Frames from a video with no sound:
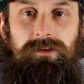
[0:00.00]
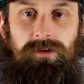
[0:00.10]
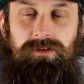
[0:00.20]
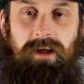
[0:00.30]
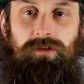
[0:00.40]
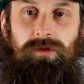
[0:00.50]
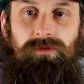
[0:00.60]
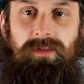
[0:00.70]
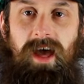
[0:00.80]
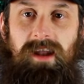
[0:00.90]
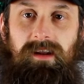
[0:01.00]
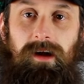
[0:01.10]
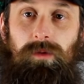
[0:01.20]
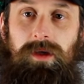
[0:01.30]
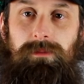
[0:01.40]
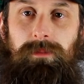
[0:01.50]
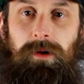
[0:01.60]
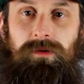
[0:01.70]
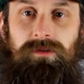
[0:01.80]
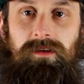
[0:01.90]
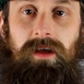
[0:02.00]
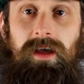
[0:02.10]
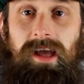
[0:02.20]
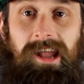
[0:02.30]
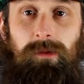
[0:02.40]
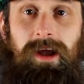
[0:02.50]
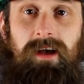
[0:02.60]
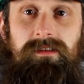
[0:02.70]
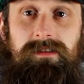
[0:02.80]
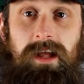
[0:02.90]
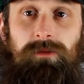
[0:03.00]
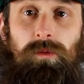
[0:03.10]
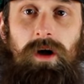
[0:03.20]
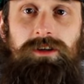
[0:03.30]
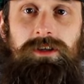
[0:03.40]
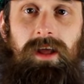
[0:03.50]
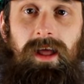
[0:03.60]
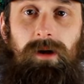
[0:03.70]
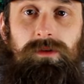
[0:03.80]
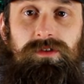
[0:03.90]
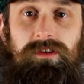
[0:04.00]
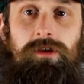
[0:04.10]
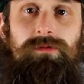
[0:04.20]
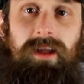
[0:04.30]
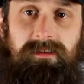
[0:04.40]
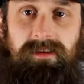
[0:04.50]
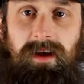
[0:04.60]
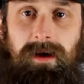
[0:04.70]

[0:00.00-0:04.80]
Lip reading: stay tuned for that, and I will keep you posted. Anyway, guys, thanks for watching, and I will see you next